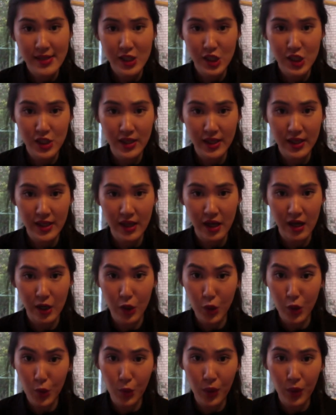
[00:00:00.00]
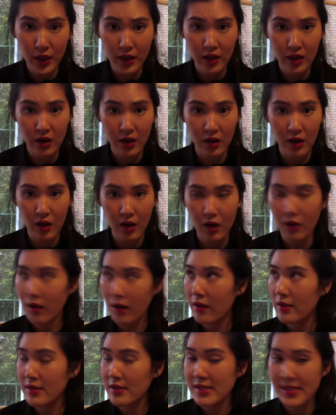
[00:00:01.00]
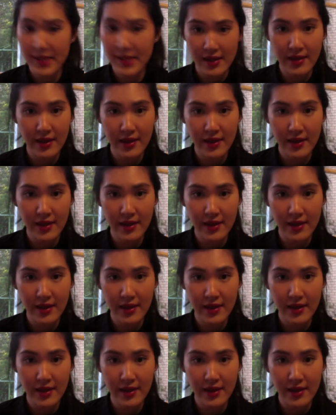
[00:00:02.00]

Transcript: So that's literally a quick